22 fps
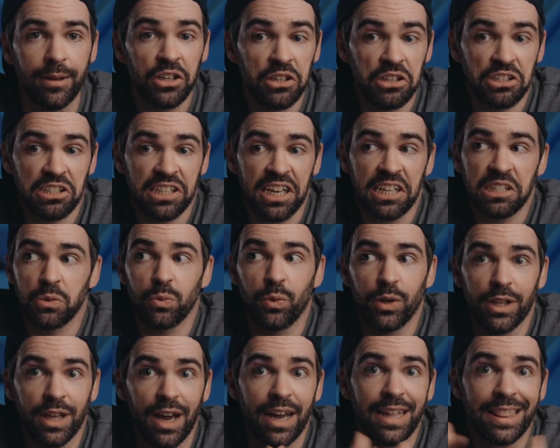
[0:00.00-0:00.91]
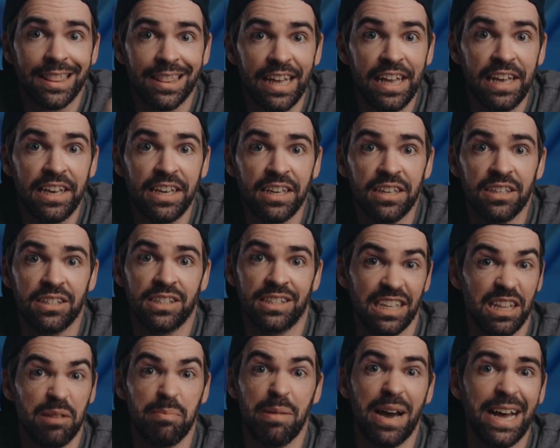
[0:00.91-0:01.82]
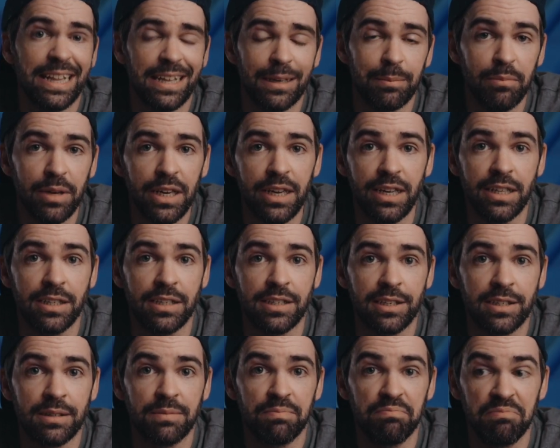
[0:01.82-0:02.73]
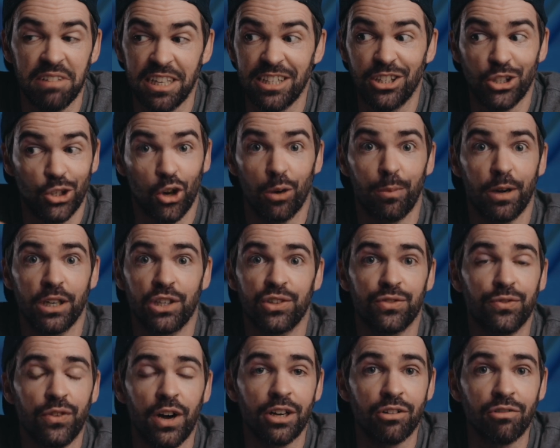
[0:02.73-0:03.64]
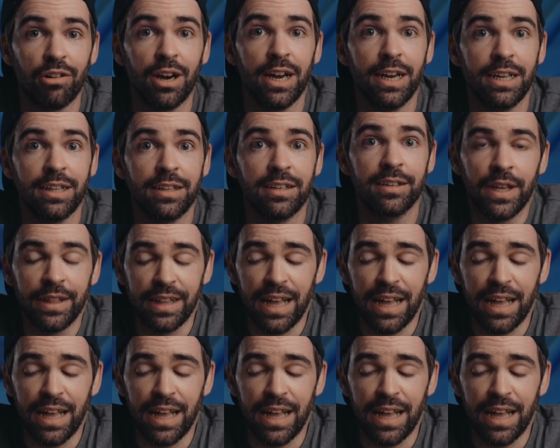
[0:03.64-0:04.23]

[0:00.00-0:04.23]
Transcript: Cause that's what I think cinematic means. It's so much fun, right?